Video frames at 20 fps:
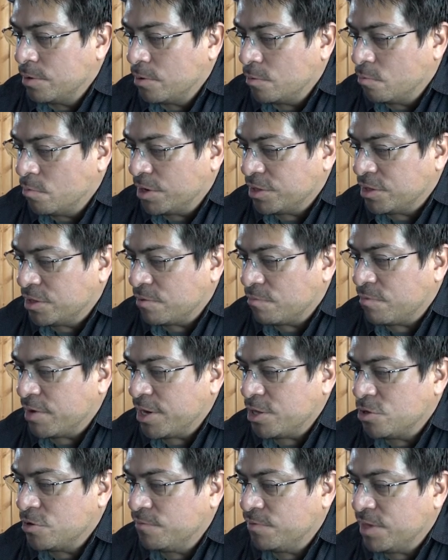what the
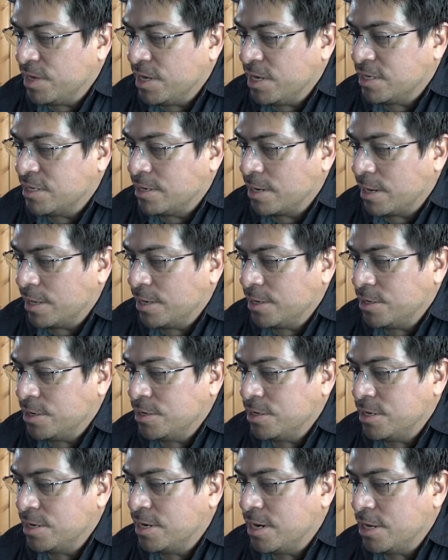range of the Italian
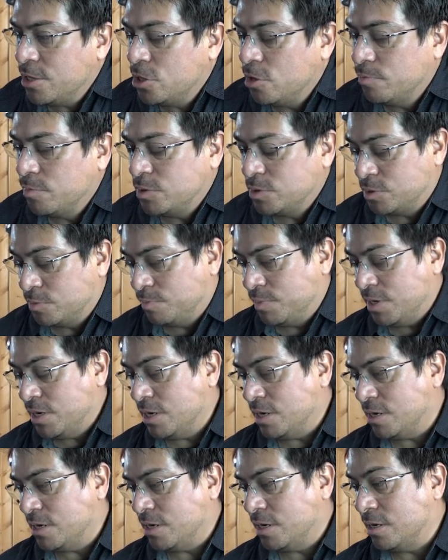indication of
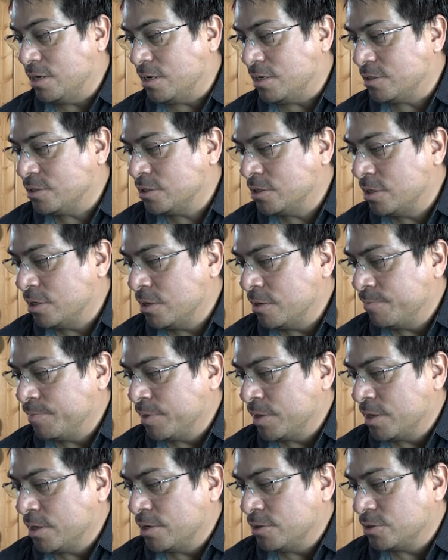speed is.
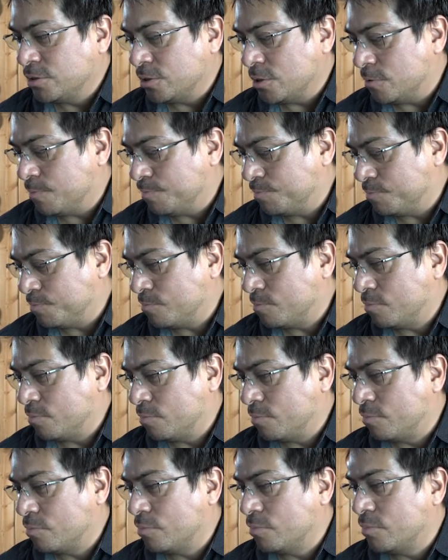So
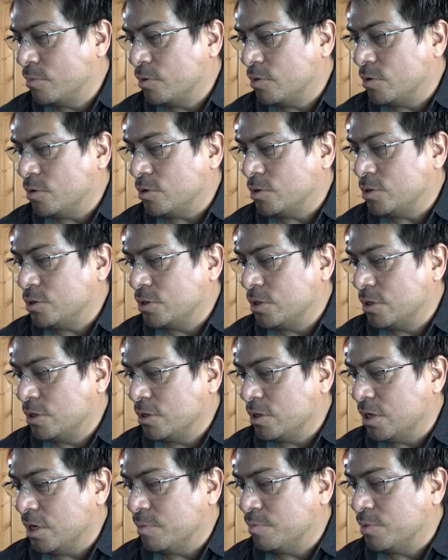just
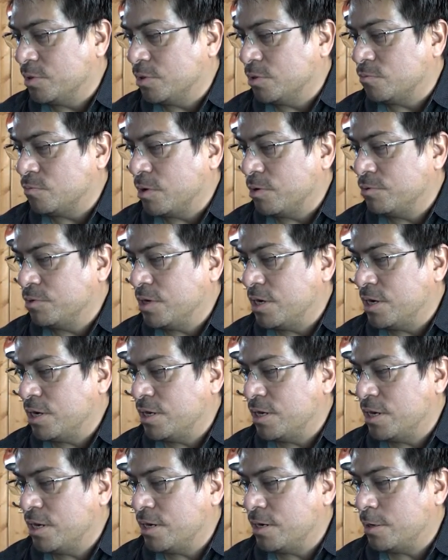keep on
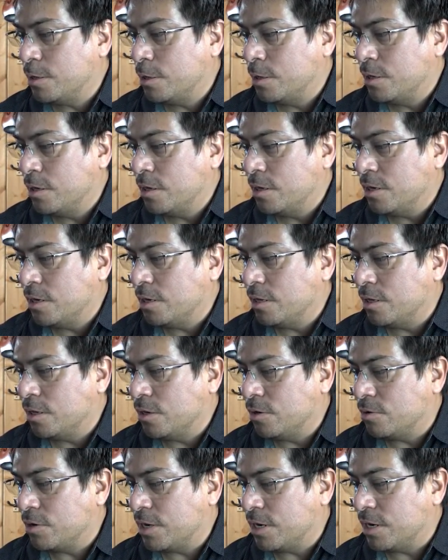rotating it, and
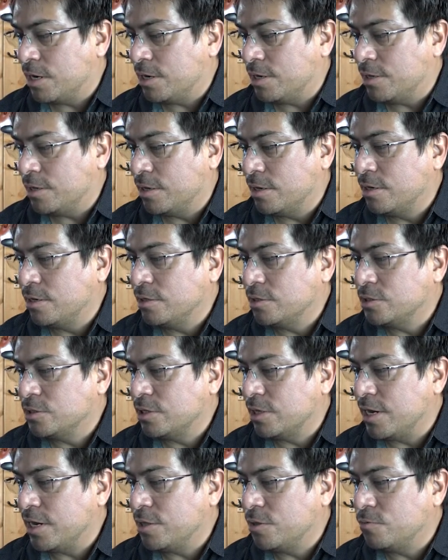you can
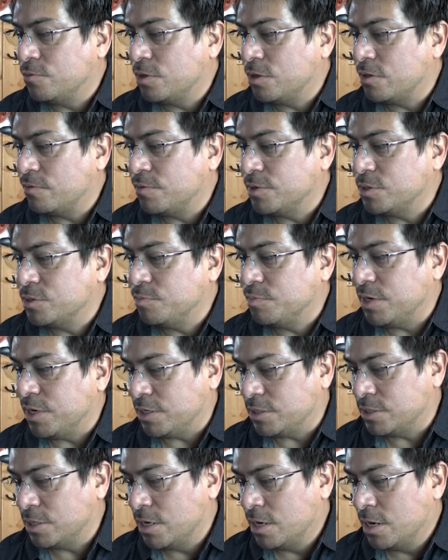slide through the different
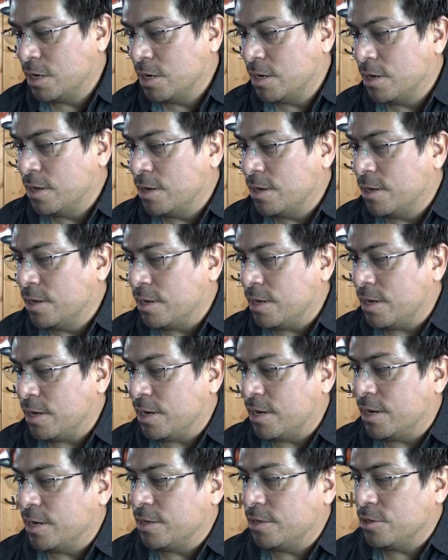speeds.
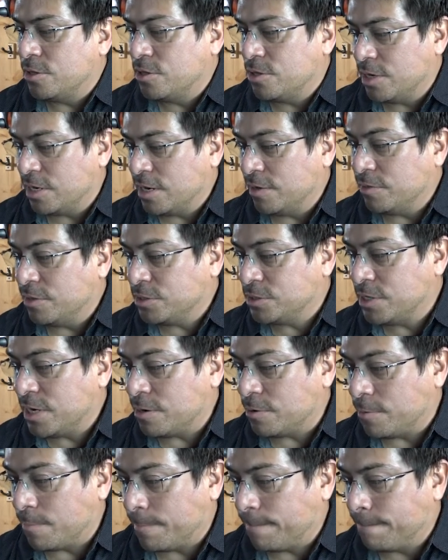And check out the sound.